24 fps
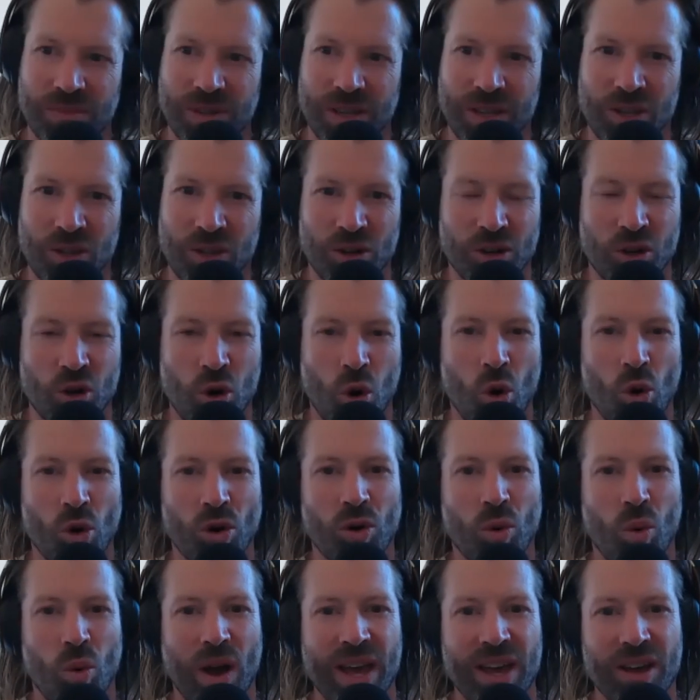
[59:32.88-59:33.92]
you know caught
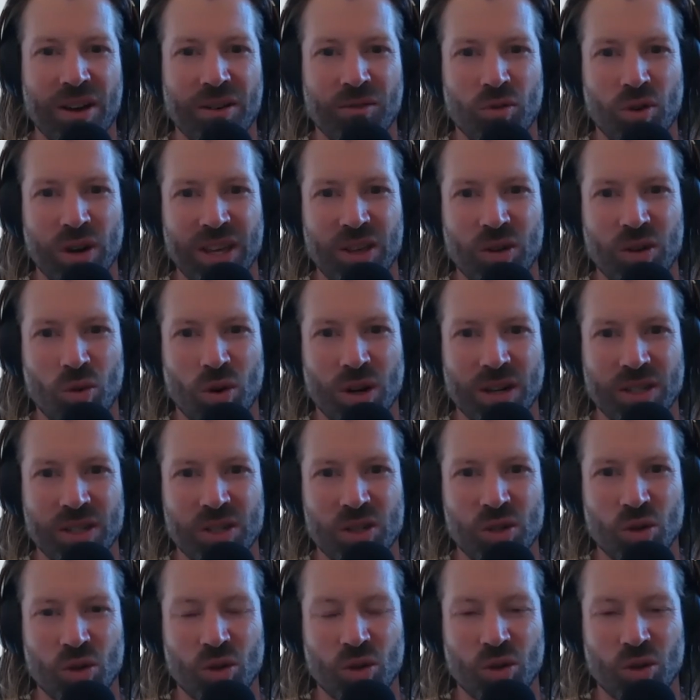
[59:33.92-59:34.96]
away of where you want
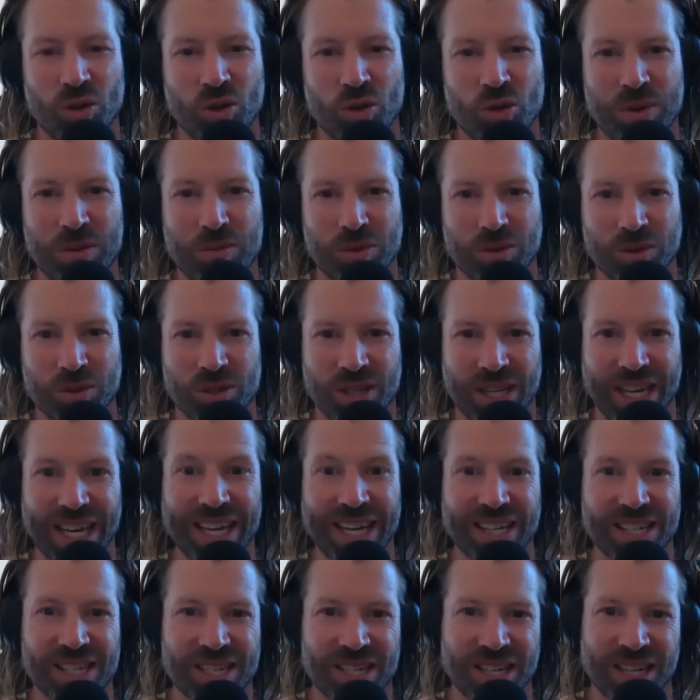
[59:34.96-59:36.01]
your your people to
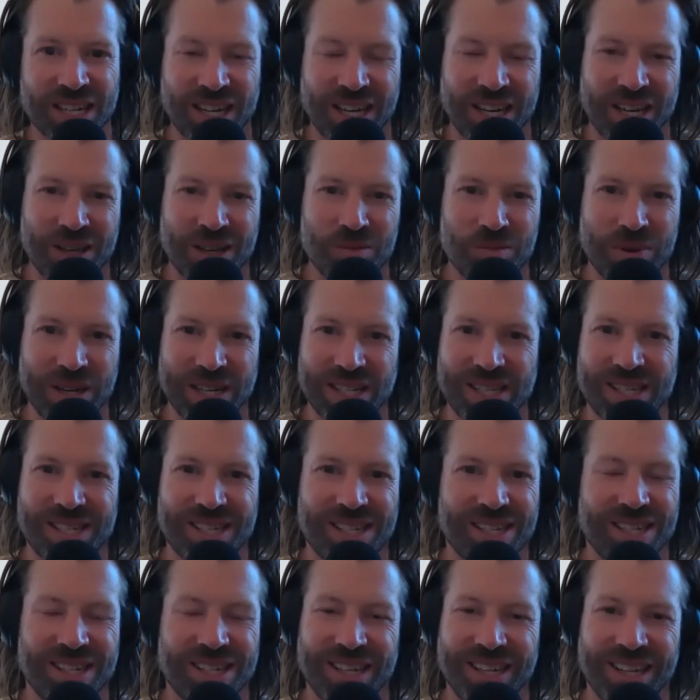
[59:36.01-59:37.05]
get
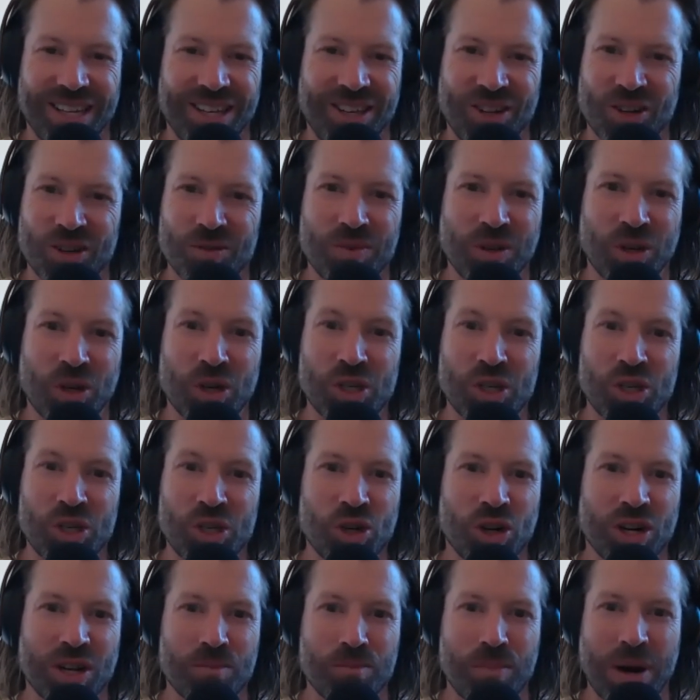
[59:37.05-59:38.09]
but you know because you're
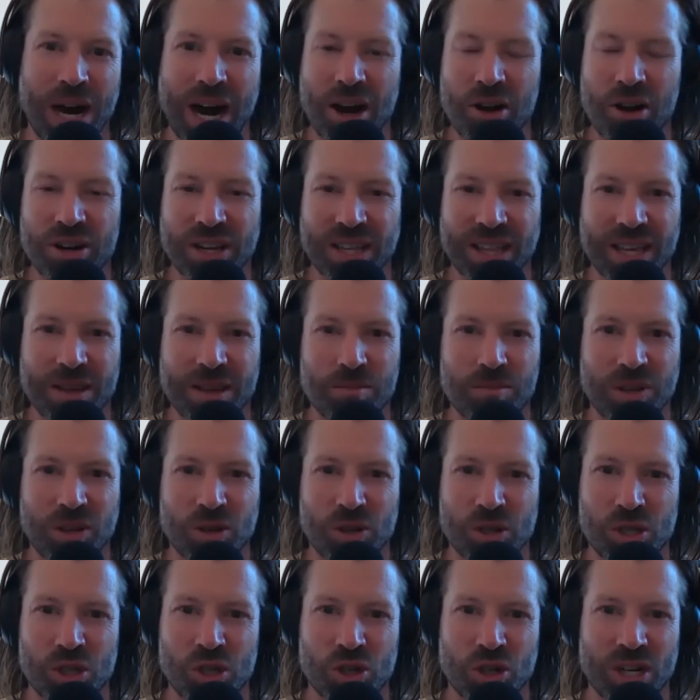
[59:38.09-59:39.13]
not empowering them
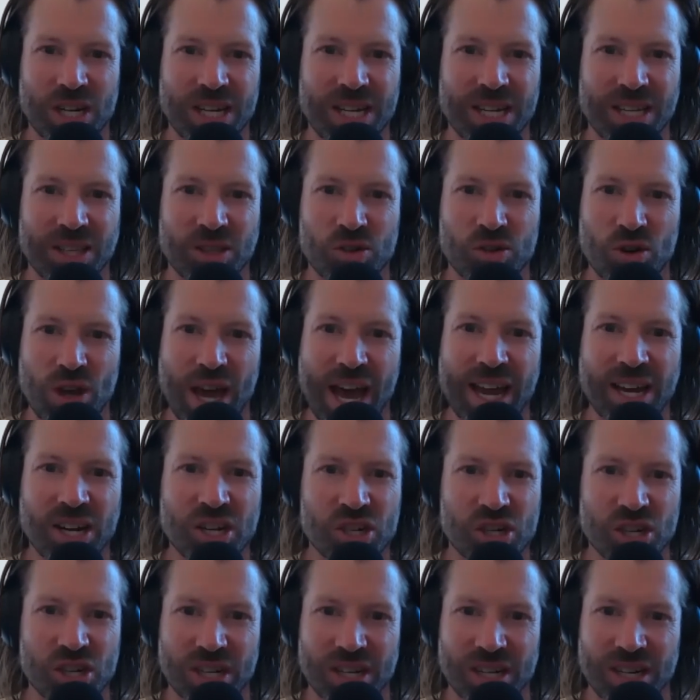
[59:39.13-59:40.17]
because you're not leading through
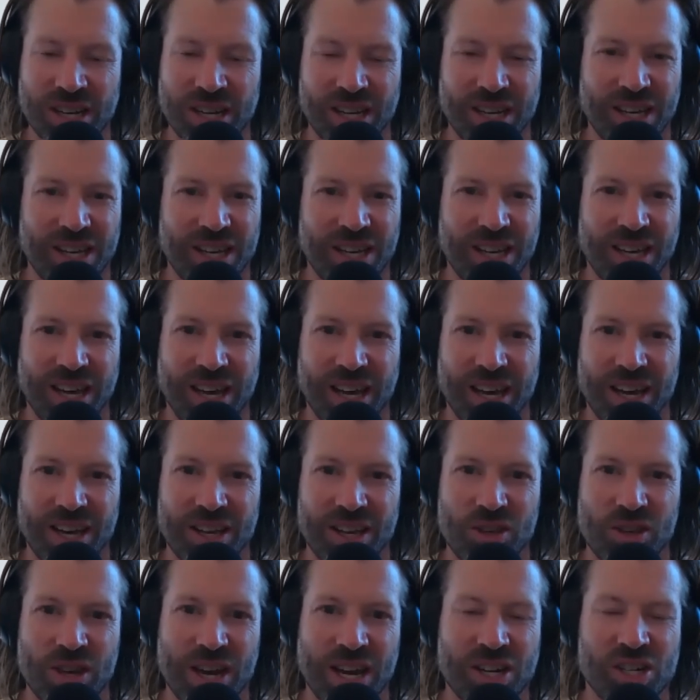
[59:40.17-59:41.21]
action uh,
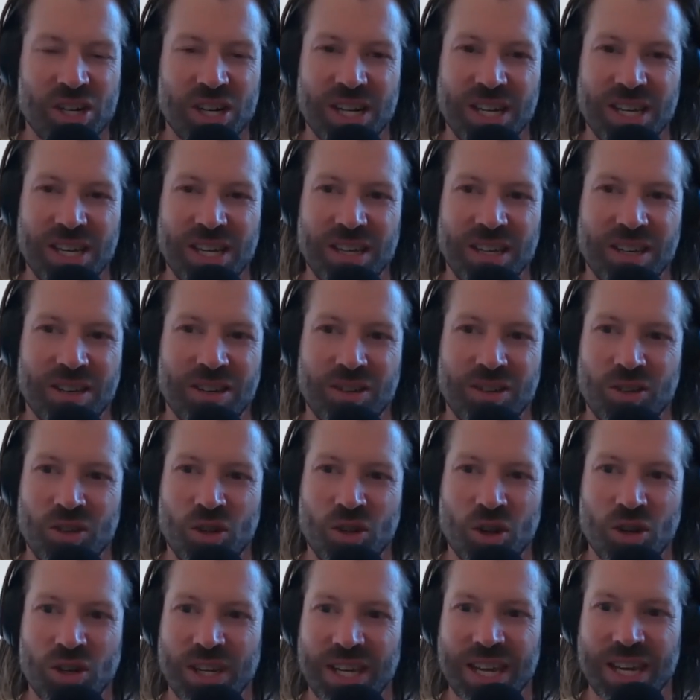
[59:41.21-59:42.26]
you actually
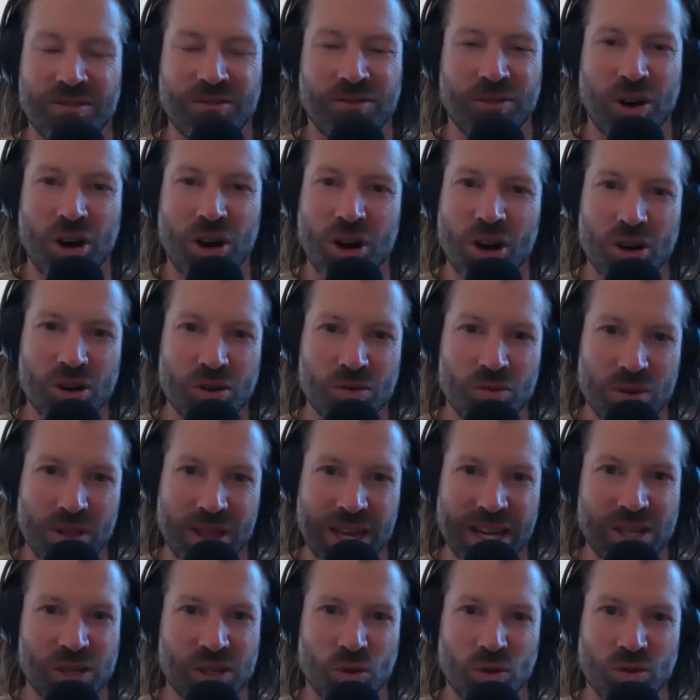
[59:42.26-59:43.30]
don't get far with
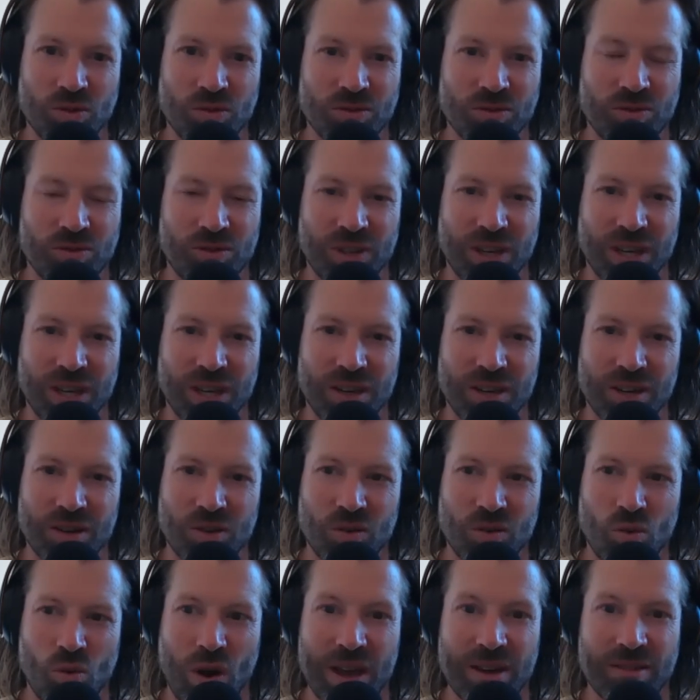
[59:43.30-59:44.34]
that sort of uh,
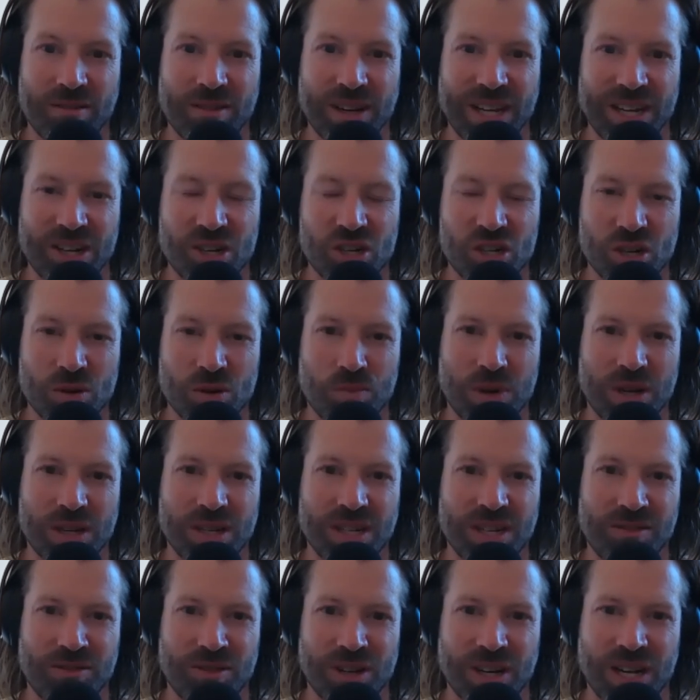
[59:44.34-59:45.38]
way of leadership i
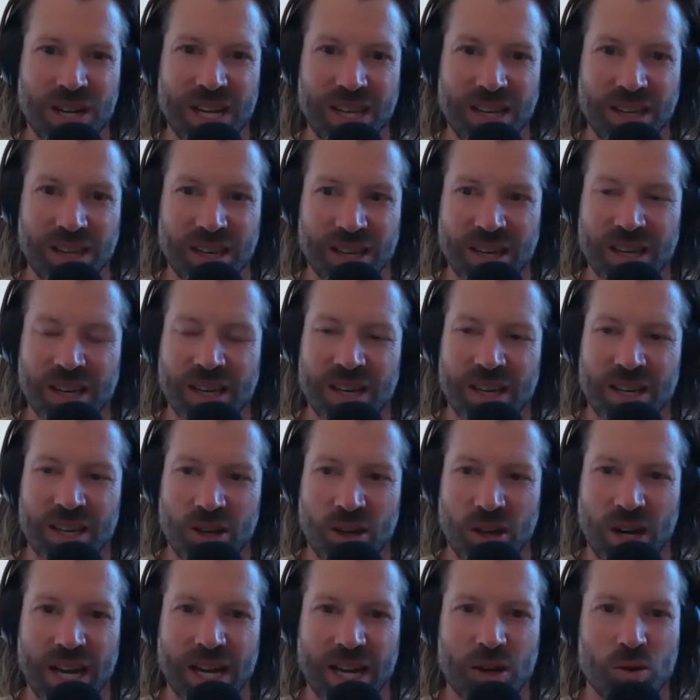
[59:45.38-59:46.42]
definitely you
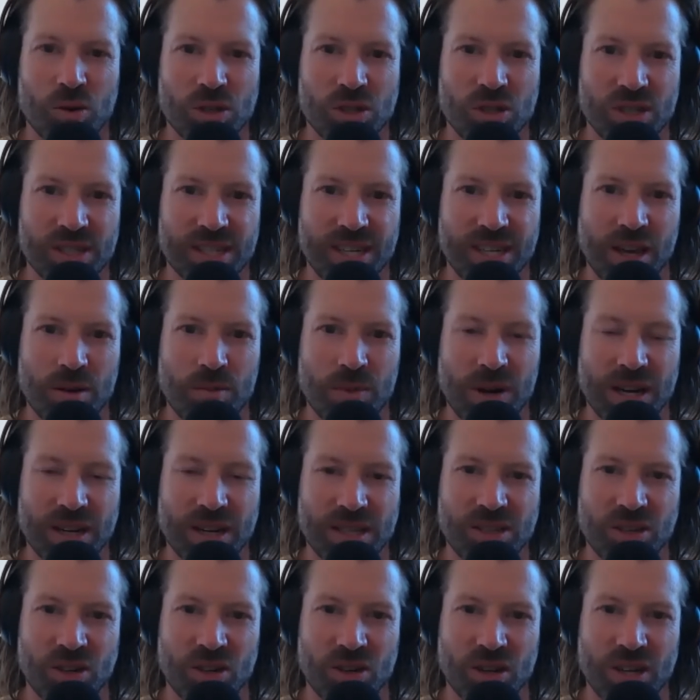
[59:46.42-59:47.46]
know, like what you say
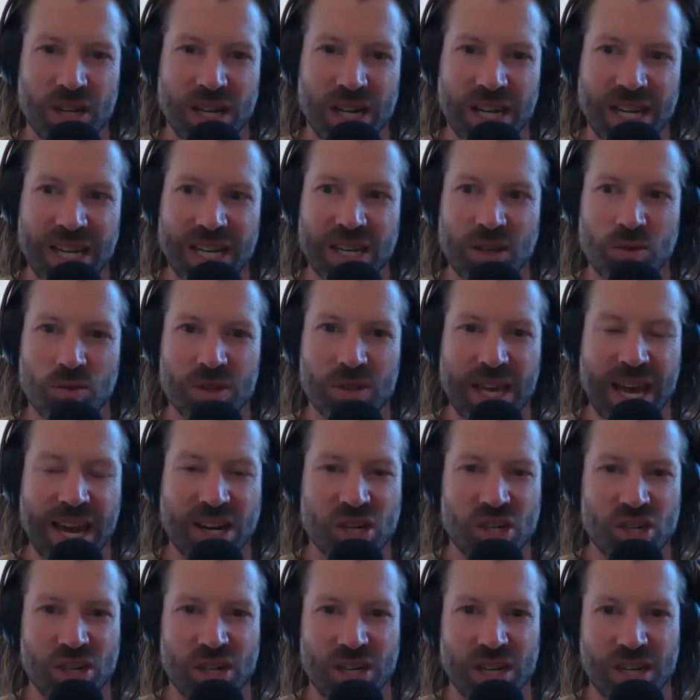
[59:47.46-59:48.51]
about you know leading with
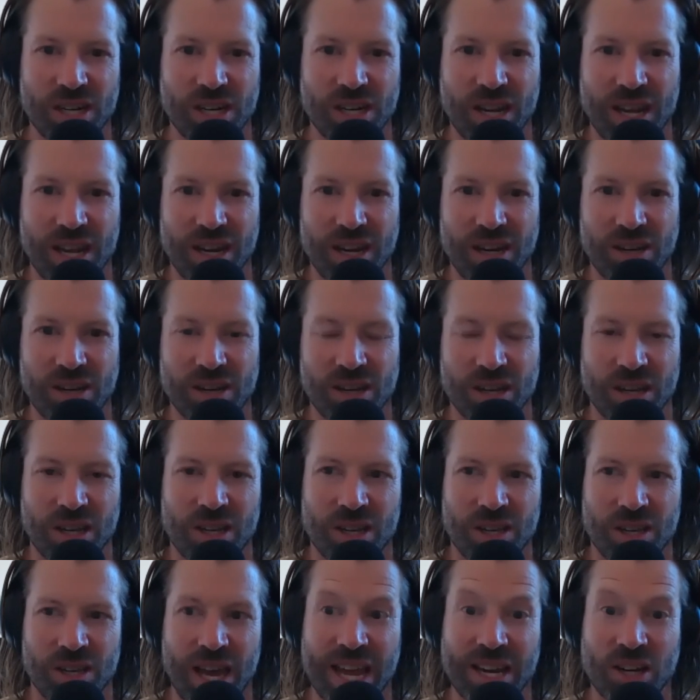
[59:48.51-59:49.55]
action and and
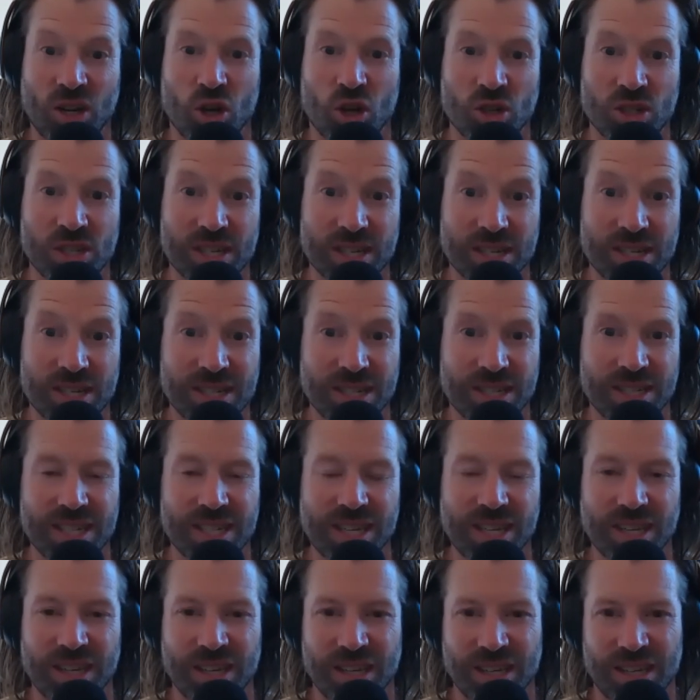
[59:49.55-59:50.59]
and
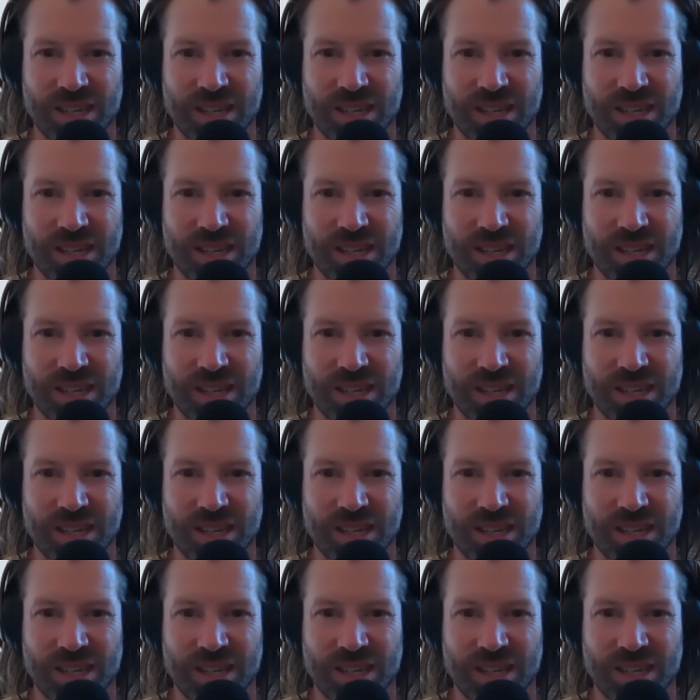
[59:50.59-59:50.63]
consistency yeah